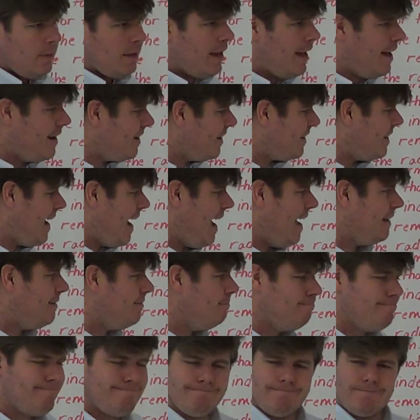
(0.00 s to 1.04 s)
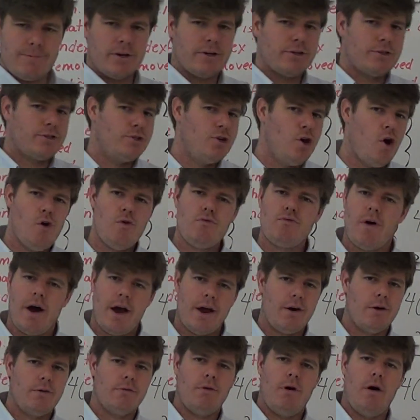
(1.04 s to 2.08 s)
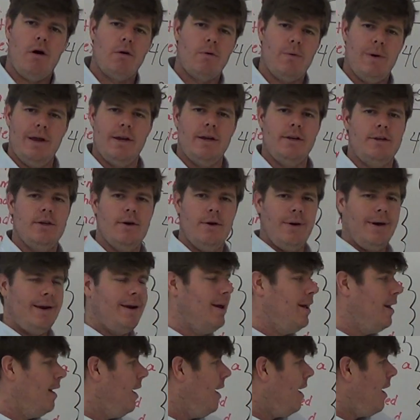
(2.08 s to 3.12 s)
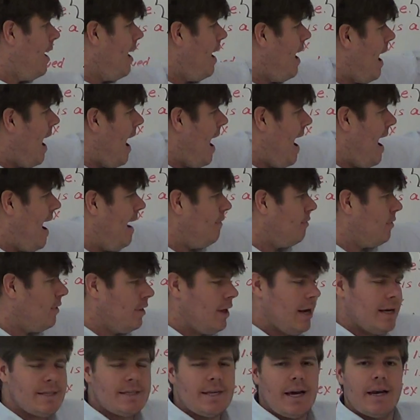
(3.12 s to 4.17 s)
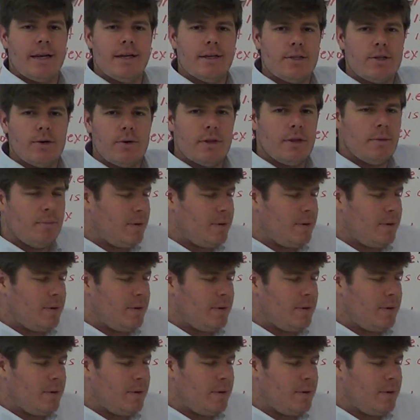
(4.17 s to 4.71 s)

And again, there's no right or wrong way to do it. I realized I didn't do it in the